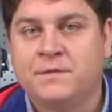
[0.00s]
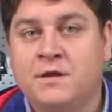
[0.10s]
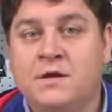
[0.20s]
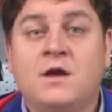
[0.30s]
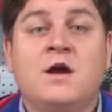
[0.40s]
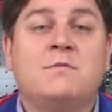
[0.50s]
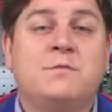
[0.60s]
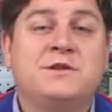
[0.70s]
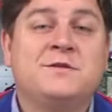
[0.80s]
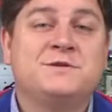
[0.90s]
Let's
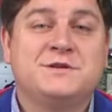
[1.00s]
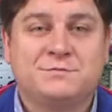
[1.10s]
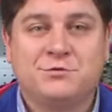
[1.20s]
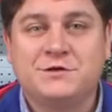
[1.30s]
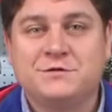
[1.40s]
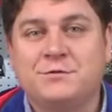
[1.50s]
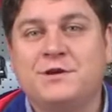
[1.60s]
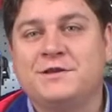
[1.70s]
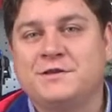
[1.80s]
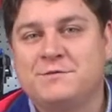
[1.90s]
consider the positive
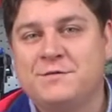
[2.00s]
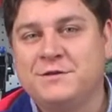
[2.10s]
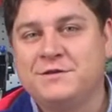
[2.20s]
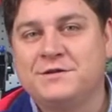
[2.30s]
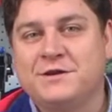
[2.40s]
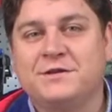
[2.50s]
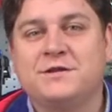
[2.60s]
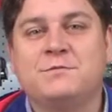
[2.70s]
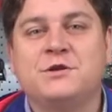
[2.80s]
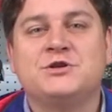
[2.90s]
moments of normal
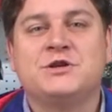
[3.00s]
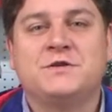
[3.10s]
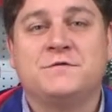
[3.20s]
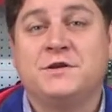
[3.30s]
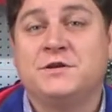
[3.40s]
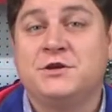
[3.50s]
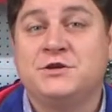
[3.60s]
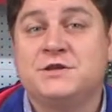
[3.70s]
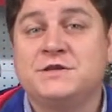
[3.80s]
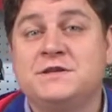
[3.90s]
pressure inside the
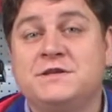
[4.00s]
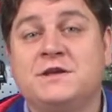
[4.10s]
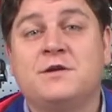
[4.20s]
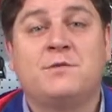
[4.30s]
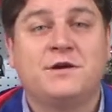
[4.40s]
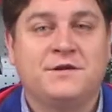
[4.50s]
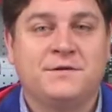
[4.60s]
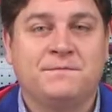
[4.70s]
electric network,